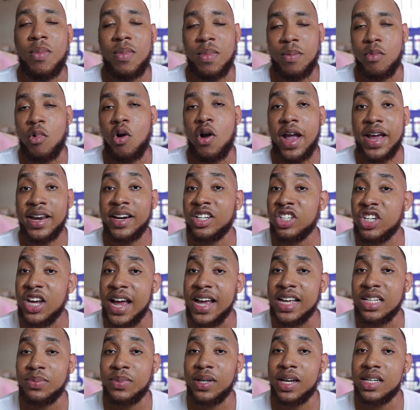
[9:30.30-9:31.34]
more
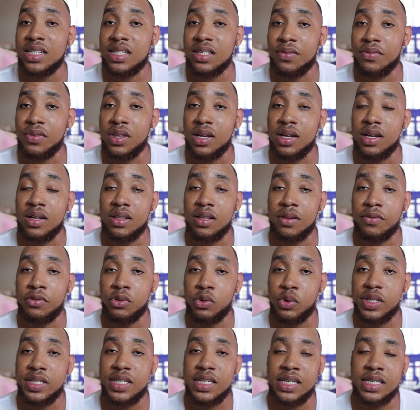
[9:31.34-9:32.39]
energized because of the
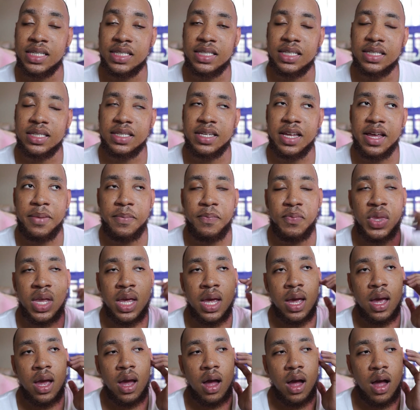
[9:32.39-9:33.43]
fluids in his system.
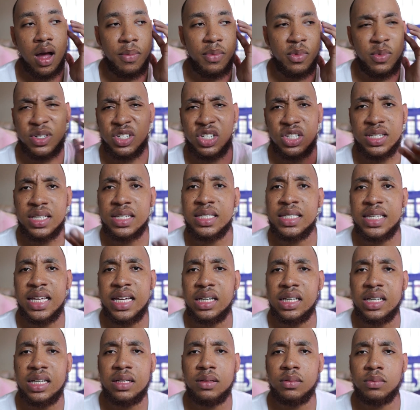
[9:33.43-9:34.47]
It was just a
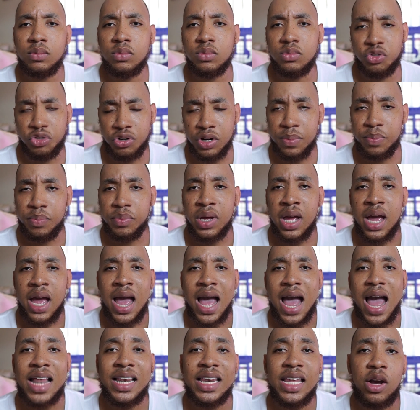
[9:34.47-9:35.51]
saline drip,
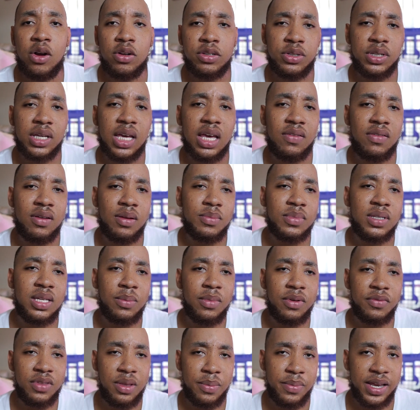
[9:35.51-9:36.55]
and they also gave him some
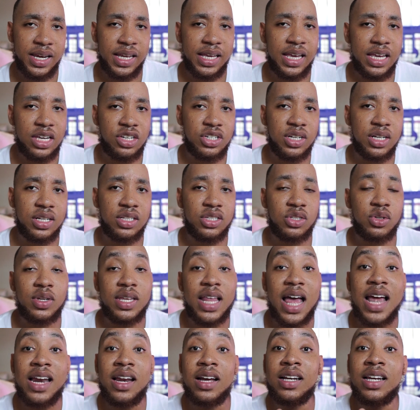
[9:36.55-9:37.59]
of the medication. So
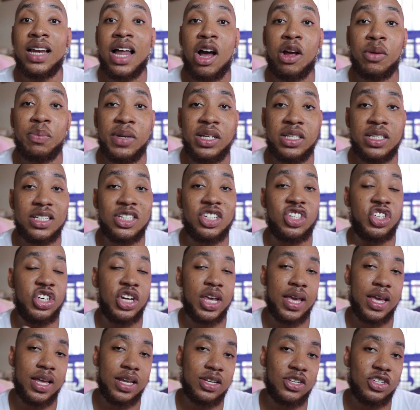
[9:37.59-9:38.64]
that allowed me to
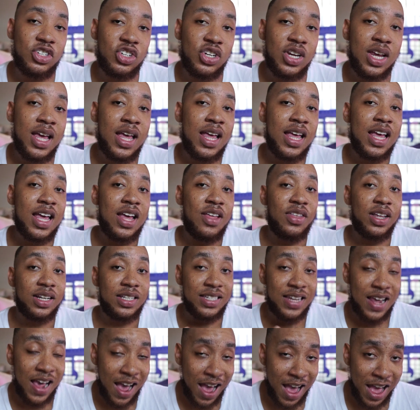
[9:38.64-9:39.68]
change the
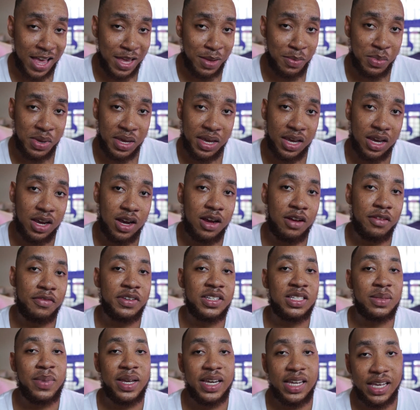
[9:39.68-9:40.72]
timing of
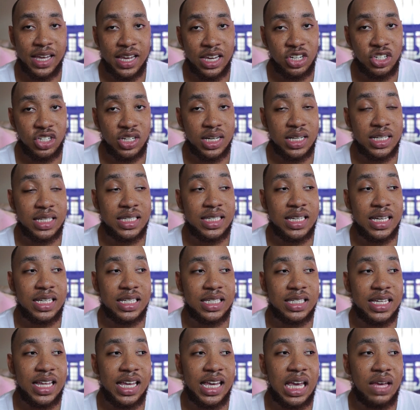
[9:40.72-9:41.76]
his medication, since
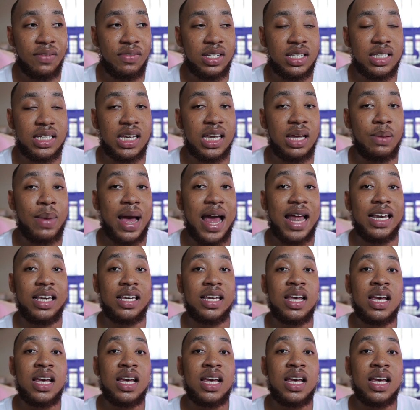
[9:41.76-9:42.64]
they gave it to him at